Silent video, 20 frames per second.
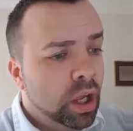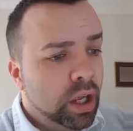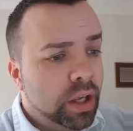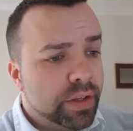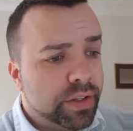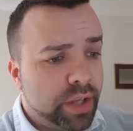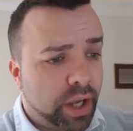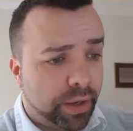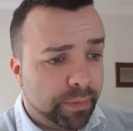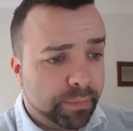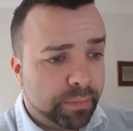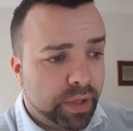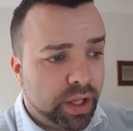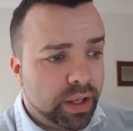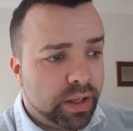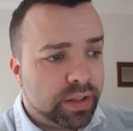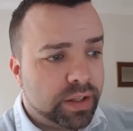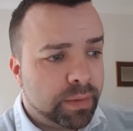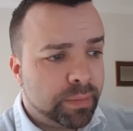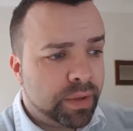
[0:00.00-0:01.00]
So
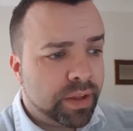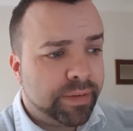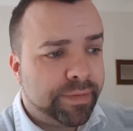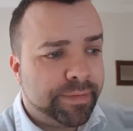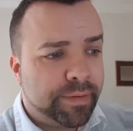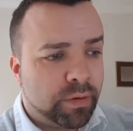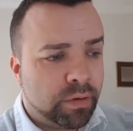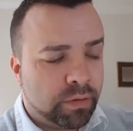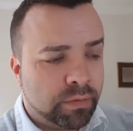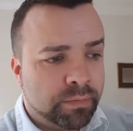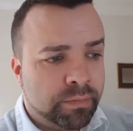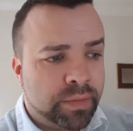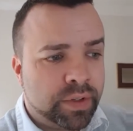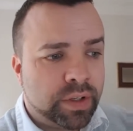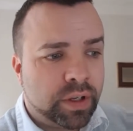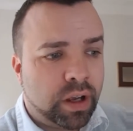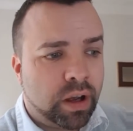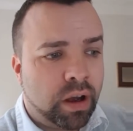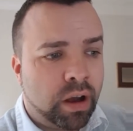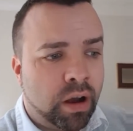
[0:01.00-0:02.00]
some of the
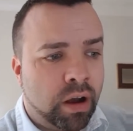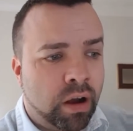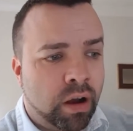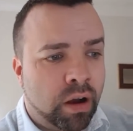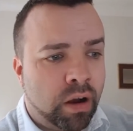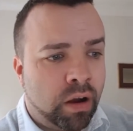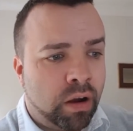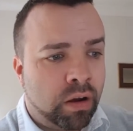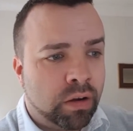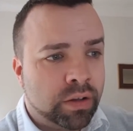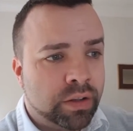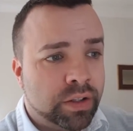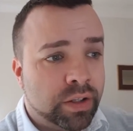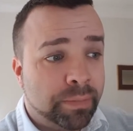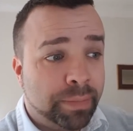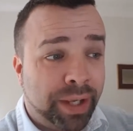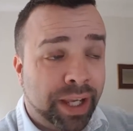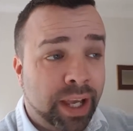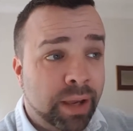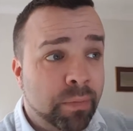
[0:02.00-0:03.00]
forms are, to
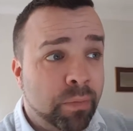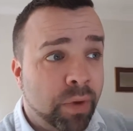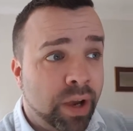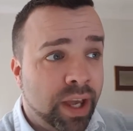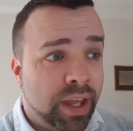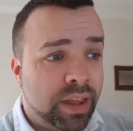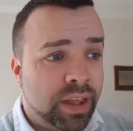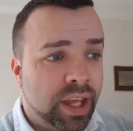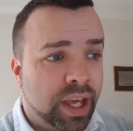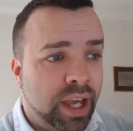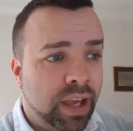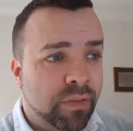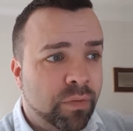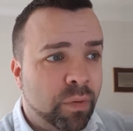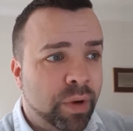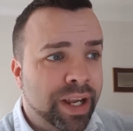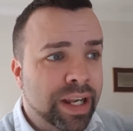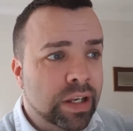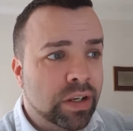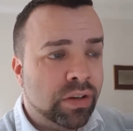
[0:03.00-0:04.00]
begin with, if
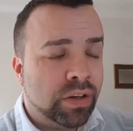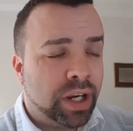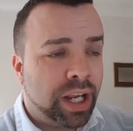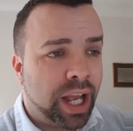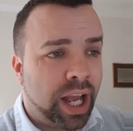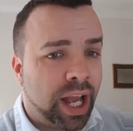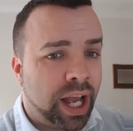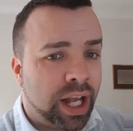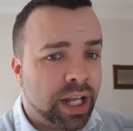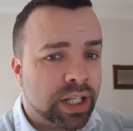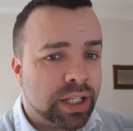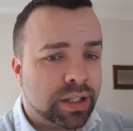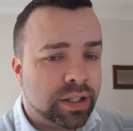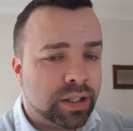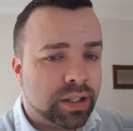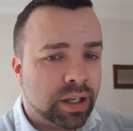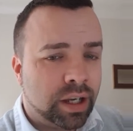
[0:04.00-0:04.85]
we look at